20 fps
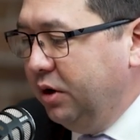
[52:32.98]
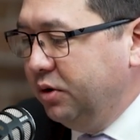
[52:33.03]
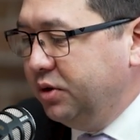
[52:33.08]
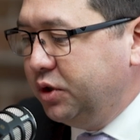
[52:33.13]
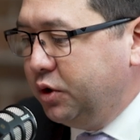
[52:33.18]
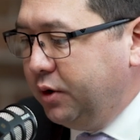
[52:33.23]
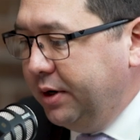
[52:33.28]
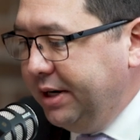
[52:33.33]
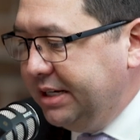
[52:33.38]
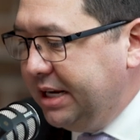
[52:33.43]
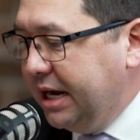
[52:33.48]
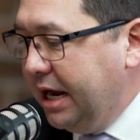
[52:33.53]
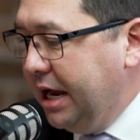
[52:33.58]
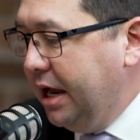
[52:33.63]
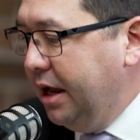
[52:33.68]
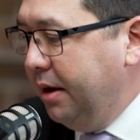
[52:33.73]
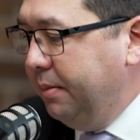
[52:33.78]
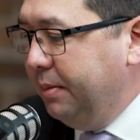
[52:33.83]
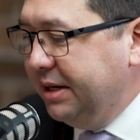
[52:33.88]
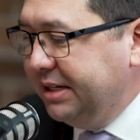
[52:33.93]
screen
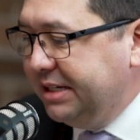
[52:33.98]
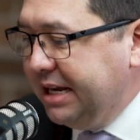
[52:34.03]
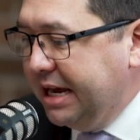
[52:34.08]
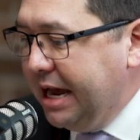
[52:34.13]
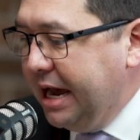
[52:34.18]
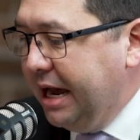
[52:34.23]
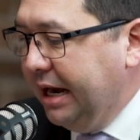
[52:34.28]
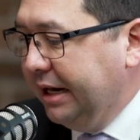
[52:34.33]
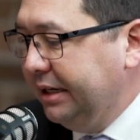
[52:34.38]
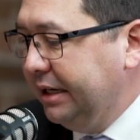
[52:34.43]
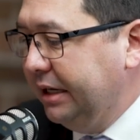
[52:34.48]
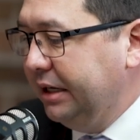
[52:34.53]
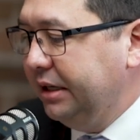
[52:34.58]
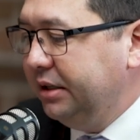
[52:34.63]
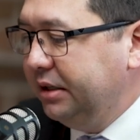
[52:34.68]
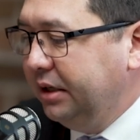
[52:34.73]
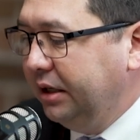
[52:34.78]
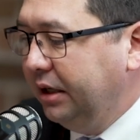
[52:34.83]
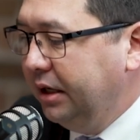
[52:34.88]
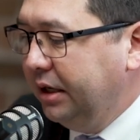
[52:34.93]
time and tech
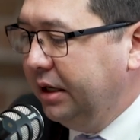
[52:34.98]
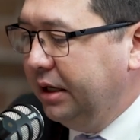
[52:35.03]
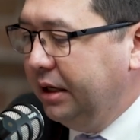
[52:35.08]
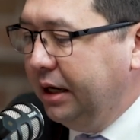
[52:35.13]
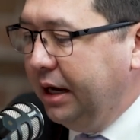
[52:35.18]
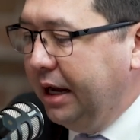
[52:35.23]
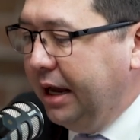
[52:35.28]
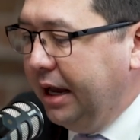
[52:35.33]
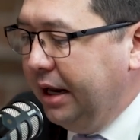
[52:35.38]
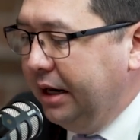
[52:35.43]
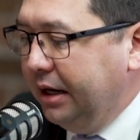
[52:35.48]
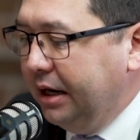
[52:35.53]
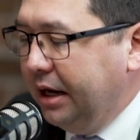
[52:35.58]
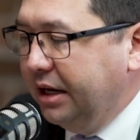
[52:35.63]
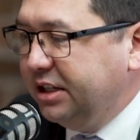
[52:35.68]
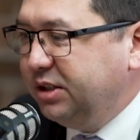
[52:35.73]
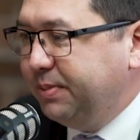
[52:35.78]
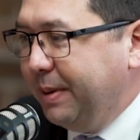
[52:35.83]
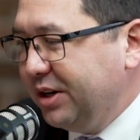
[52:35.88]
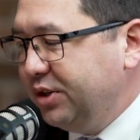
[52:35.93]
and
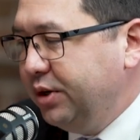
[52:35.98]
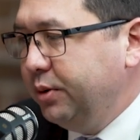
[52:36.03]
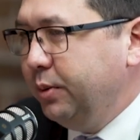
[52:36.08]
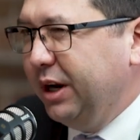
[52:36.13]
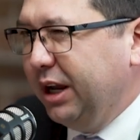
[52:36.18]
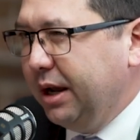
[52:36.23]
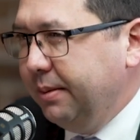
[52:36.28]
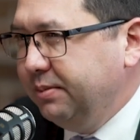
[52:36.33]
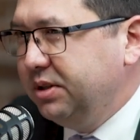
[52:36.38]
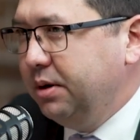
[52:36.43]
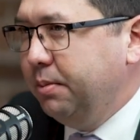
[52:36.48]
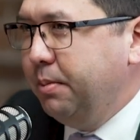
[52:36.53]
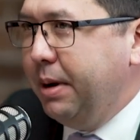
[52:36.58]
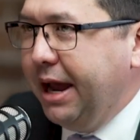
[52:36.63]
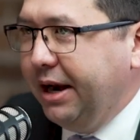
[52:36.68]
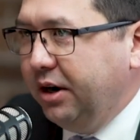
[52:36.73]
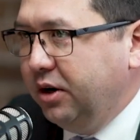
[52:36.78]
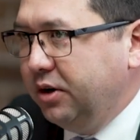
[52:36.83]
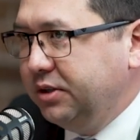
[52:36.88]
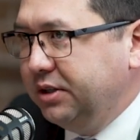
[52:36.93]
especially when it comes to
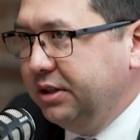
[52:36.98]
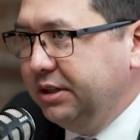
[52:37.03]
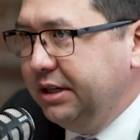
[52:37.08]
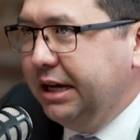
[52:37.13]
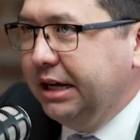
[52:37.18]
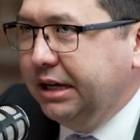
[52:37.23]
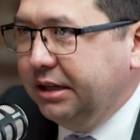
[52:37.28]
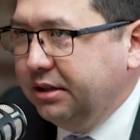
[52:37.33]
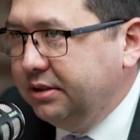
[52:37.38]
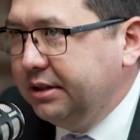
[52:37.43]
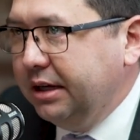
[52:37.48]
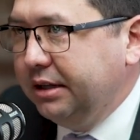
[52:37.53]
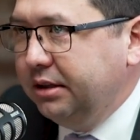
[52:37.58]
minors and kids.